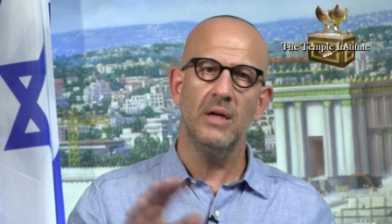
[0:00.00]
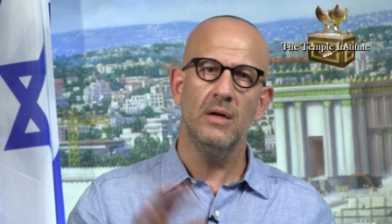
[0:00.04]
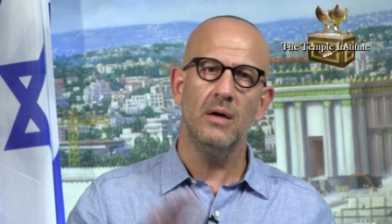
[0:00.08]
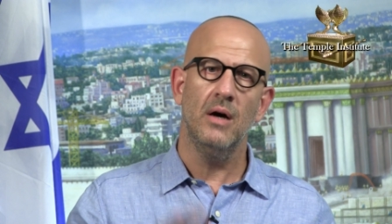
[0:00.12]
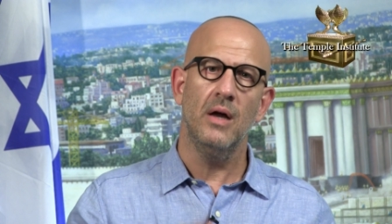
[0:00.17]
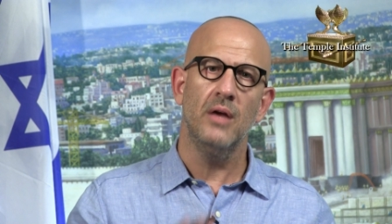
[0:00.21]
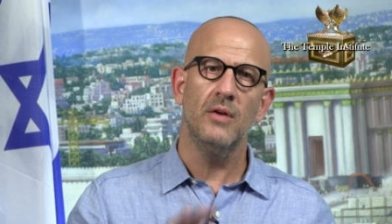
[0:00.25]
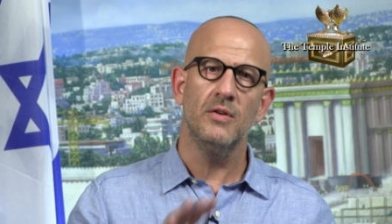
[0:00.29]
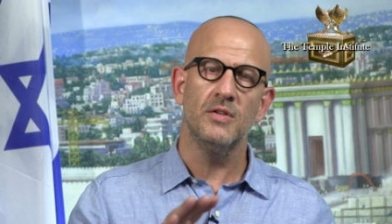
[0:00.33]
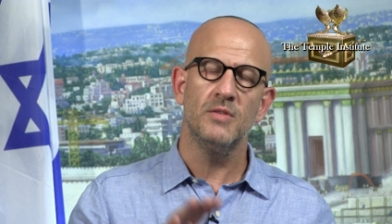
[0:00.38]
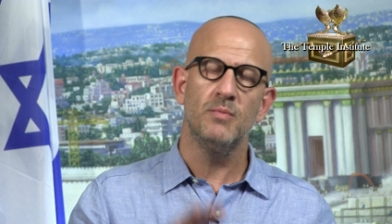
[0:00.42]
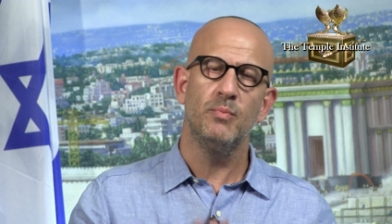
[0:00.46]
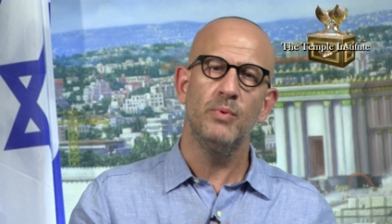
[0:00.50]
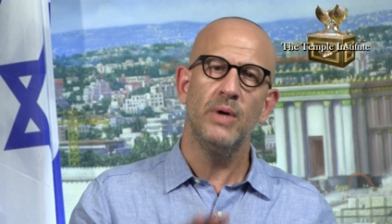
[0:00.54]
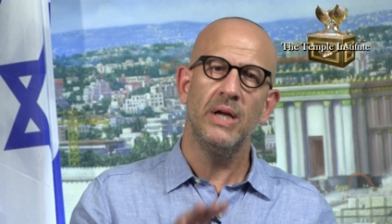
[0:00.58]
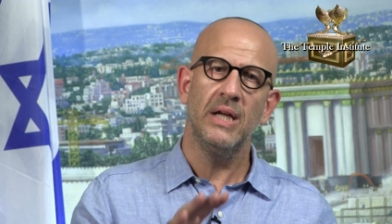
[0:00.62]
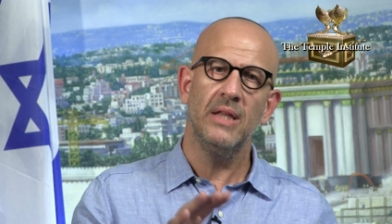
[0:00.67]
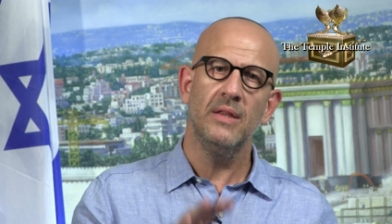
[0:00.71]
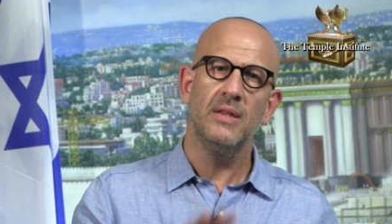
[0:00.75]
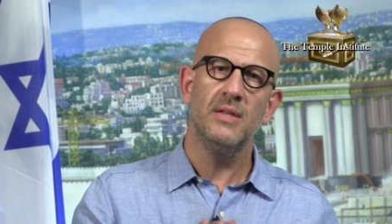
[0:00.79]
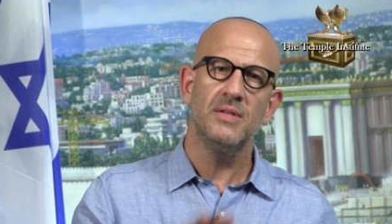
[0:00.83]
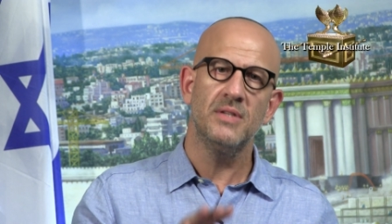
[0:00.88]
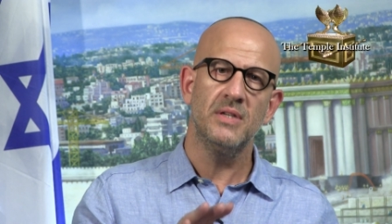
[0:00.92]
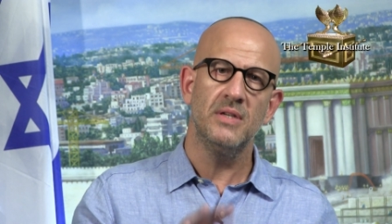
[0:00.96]
Gadol is
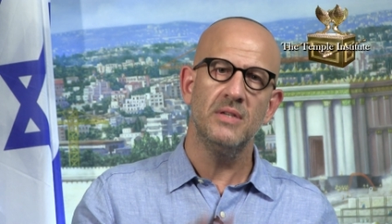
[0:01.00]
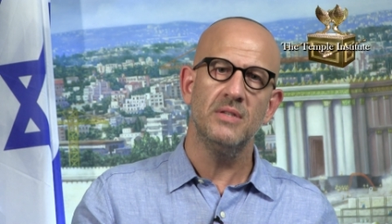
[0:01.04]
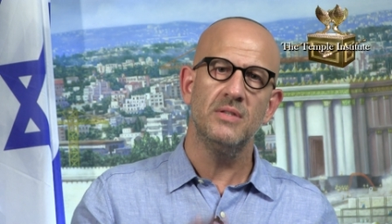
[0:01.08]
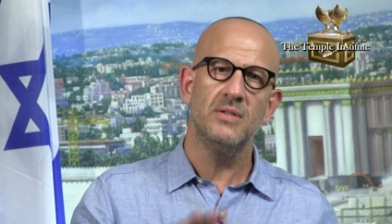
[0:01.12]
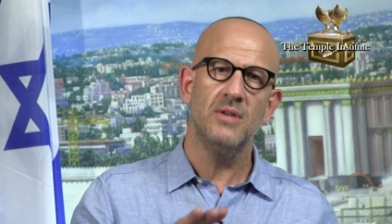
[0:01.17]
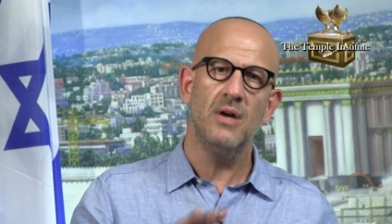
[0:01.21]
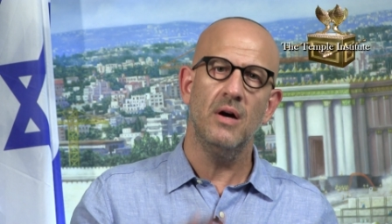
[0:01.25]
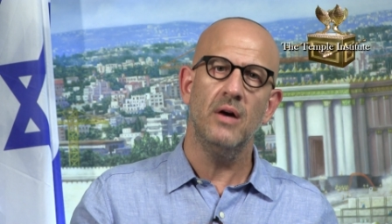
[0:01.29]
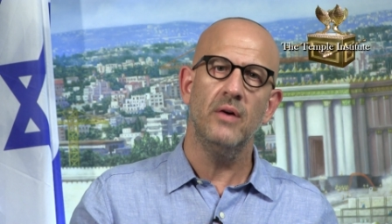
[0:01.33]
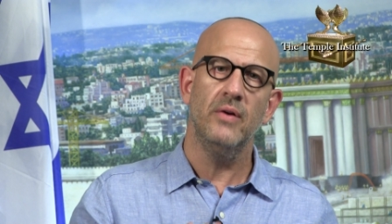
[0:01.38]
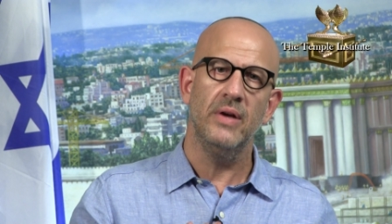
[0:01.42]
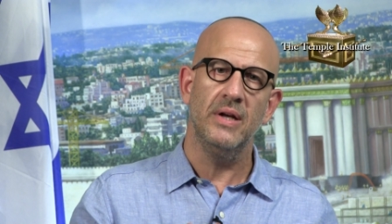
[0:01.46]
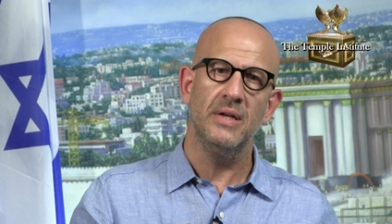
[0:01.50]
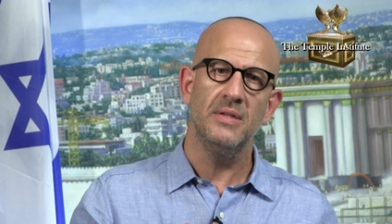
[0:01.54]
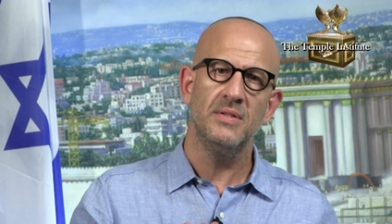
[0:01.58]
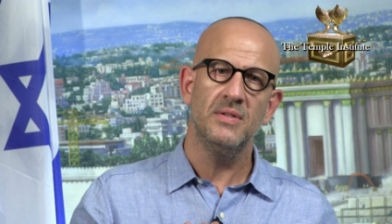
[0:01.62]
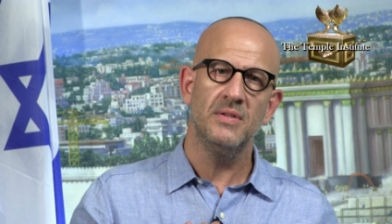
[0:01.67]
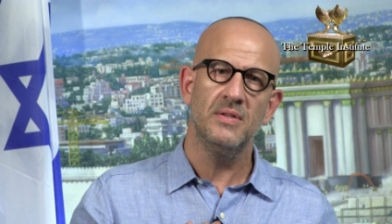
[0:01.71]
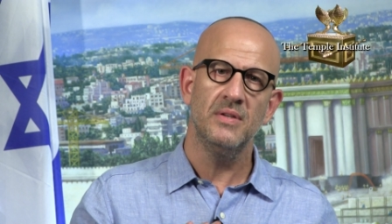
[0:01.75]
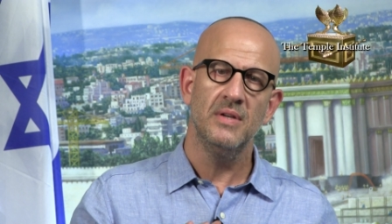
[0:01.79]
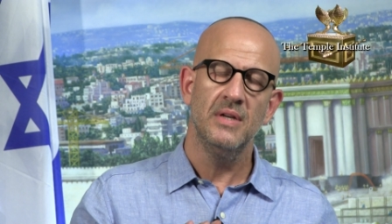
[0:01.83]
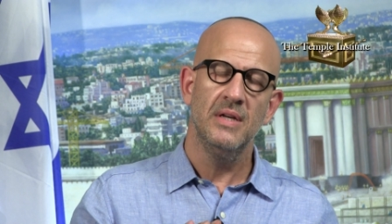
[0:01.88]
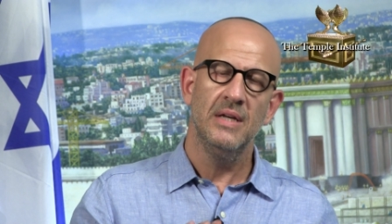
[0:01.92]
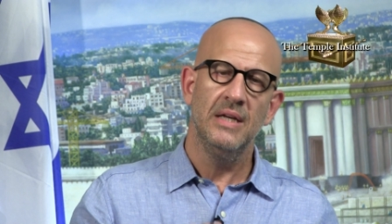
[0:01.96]
bringing this
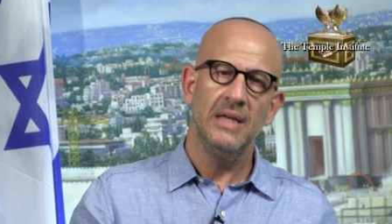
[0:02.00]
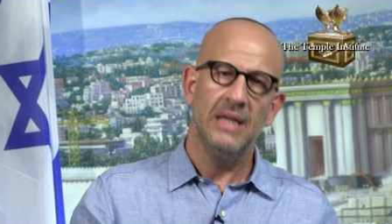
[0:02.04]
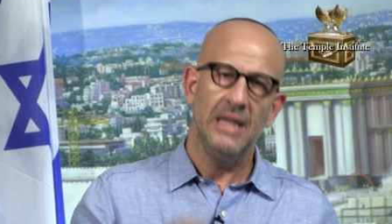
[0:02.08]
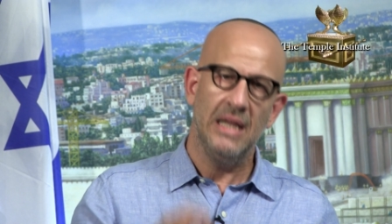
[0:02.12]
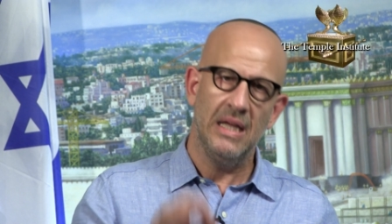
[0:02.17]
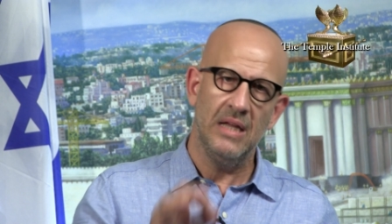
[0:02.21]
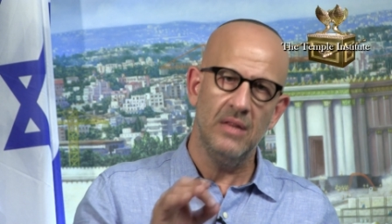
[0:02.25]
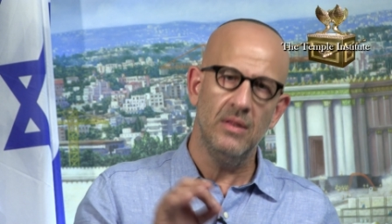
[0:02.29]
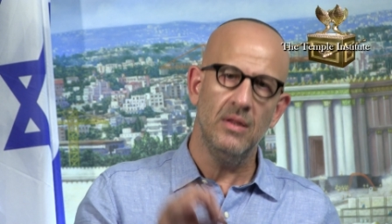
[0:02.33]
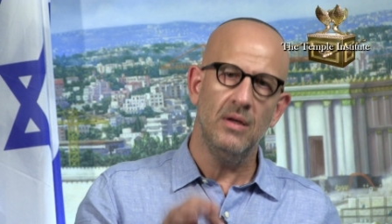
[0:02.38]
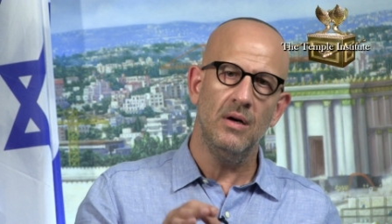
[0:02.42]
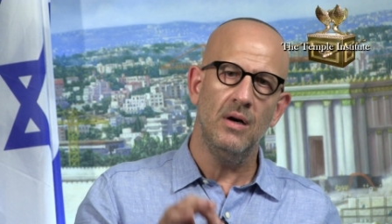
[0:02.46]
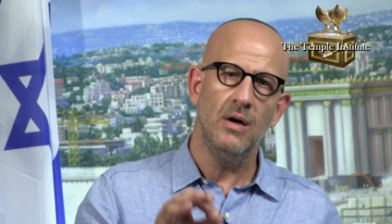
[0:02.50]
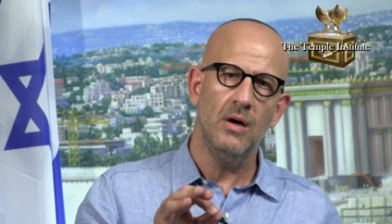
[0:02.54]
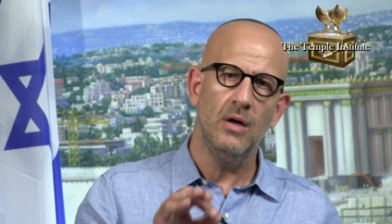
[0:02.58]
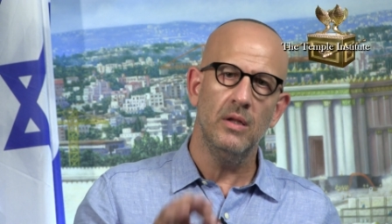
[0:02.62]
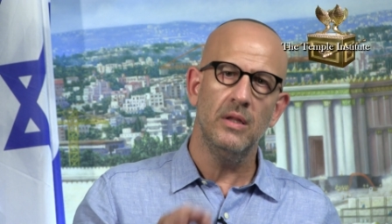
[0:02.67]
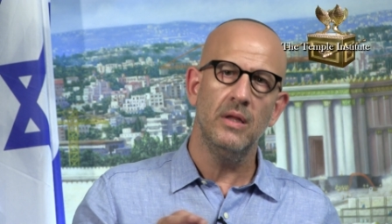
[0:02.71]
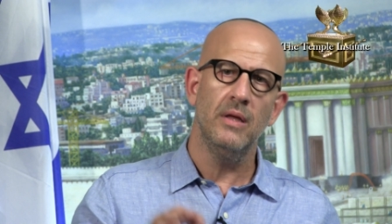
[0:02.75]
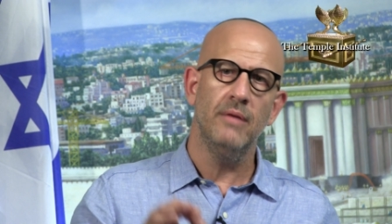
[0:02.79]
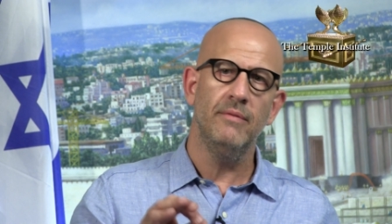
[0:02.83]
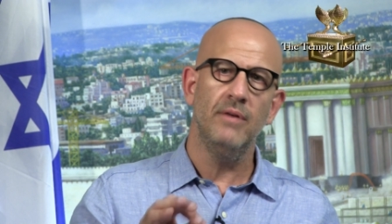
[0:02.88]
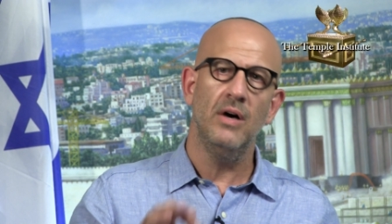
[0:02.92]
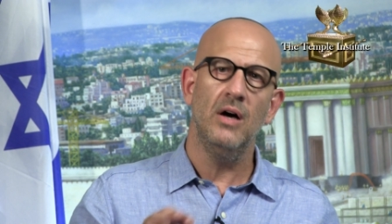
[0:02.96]
Ketoret in the
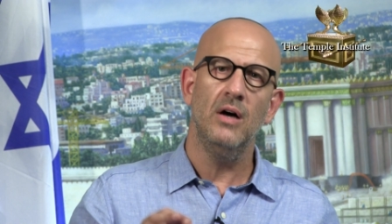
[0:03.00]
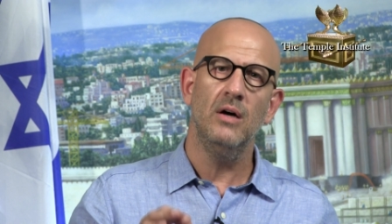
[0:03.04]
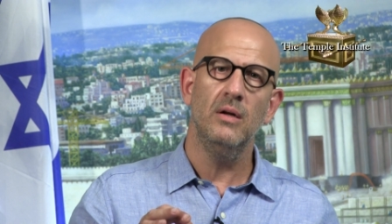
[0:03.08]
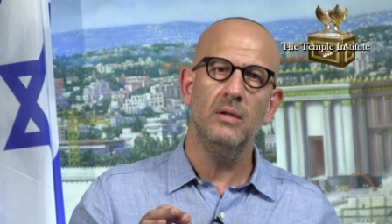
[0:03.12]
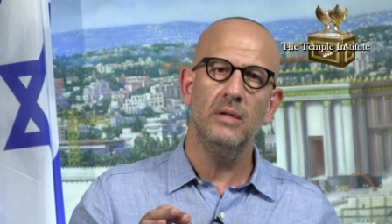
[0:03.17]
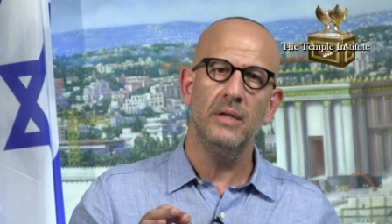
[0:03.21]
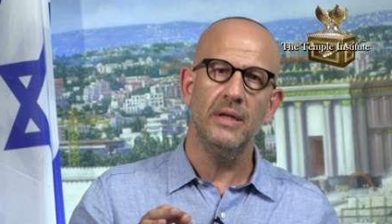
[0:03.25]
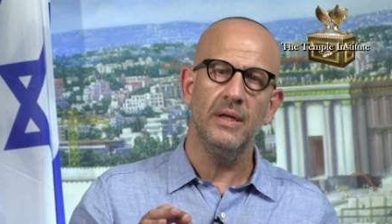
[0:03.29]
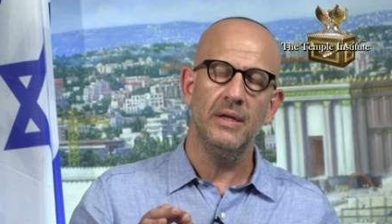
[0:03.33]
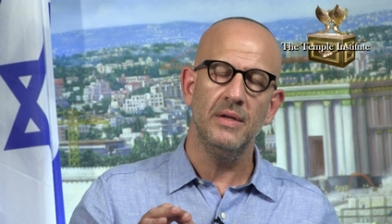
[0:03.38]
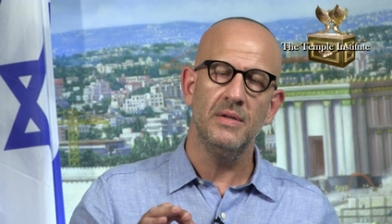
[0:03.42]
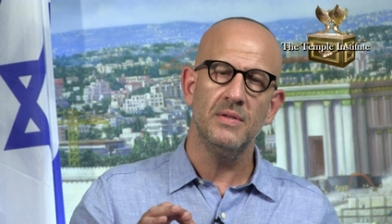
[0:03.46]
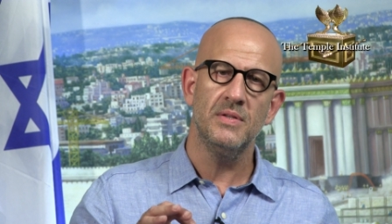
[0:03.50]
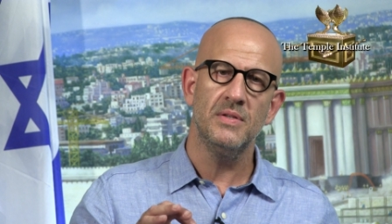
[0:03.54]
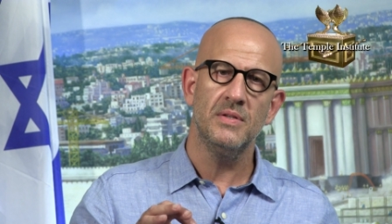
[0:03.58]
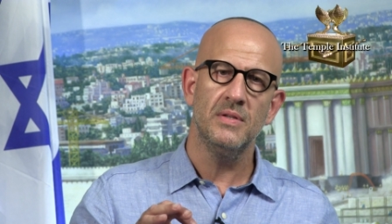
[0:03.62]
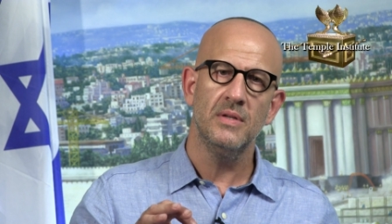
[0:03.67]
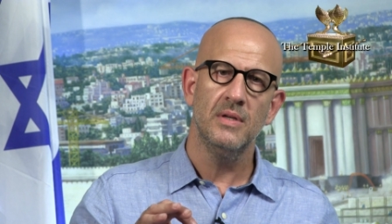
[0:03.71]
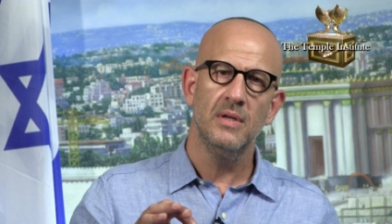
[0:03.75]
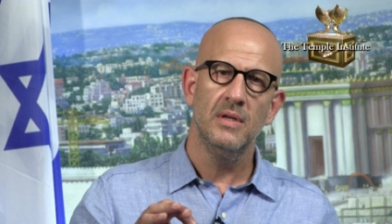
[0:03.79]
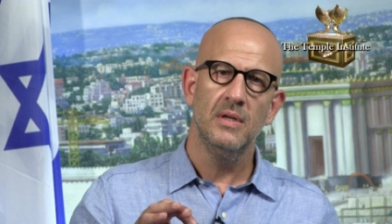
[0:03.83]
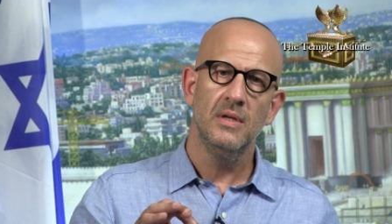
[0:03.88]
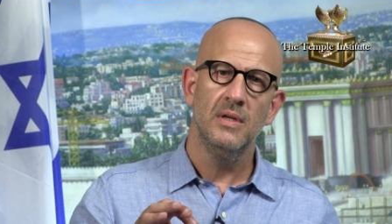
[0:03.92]
Holy of Holies,